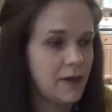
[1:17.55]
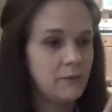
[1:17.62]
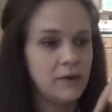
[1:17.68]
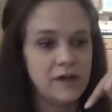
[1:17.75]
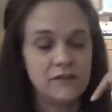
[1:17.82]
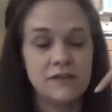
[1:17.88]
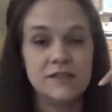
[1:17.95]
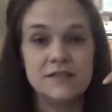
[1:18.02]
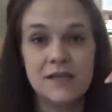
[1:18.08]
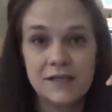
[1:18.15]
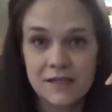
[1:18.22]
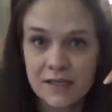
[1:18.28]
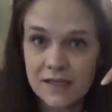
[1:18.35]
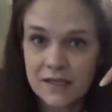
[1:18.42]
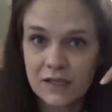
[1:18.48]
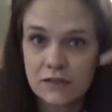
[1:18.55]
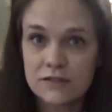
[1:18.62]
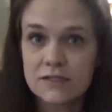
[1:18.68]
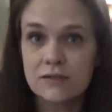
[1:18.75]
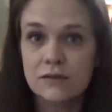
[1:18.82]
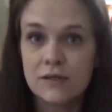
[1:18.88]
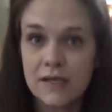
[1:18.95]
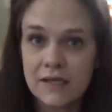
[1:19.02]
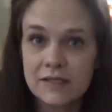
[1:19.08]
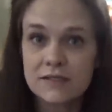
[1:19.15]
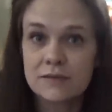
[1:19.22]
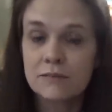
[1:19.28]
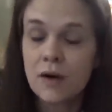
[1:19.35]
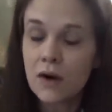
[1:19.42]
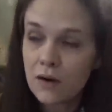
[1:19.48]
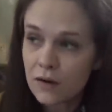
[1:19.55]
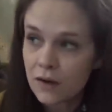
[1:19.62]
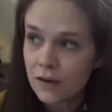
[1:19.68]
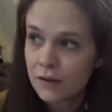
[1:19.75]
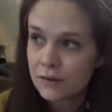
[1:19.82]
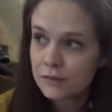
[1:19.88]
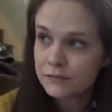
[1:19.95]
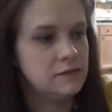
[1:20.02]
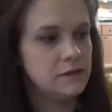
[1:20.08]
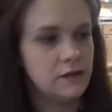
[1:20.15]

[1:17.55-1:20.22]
That way, if it doesn't get here until late tomorrow,